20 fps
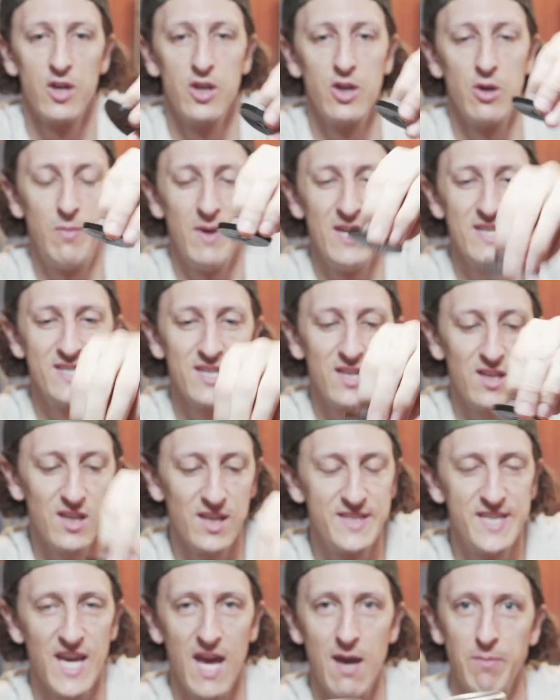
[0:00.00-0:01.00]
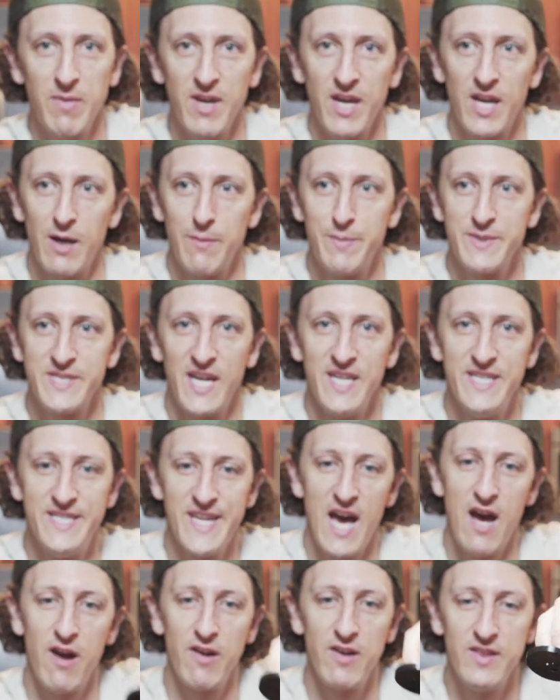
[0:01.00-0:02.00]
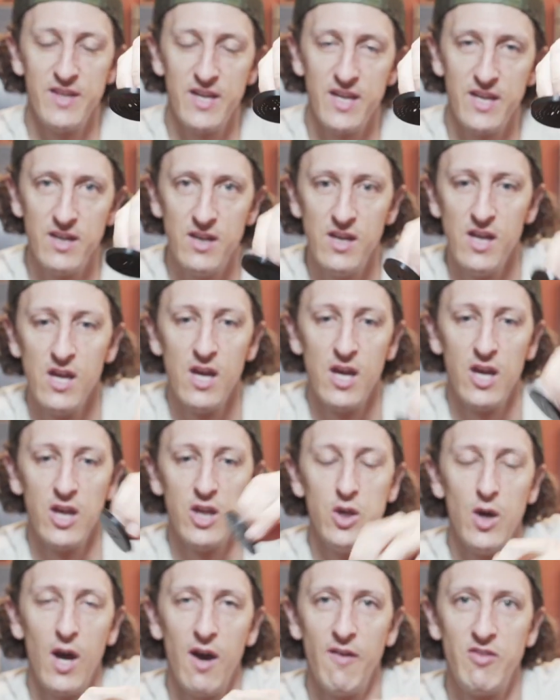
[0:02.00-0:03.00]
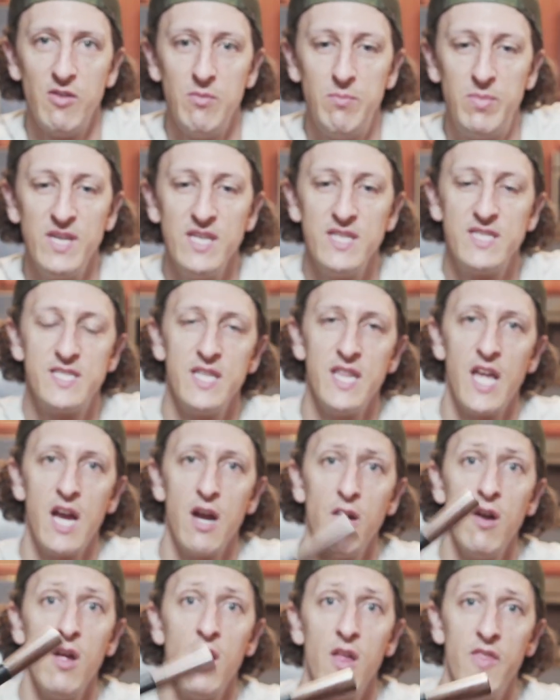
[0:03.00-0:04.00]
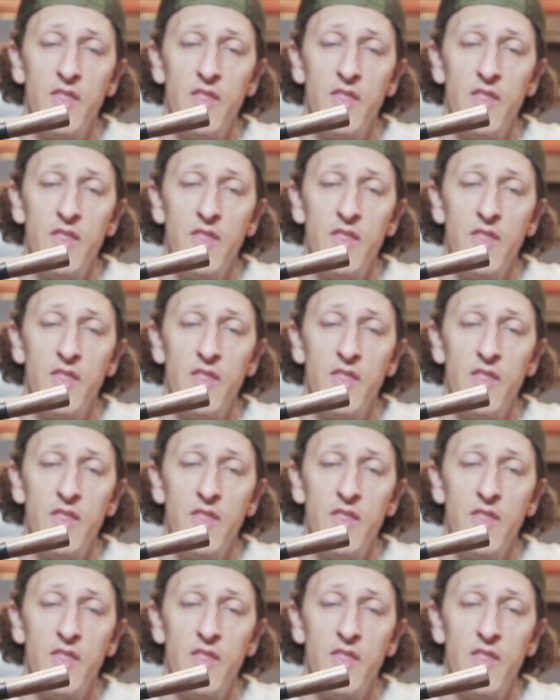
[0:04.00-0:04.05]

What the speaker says: You're basically tamping it upside down, and then you have the beans in there.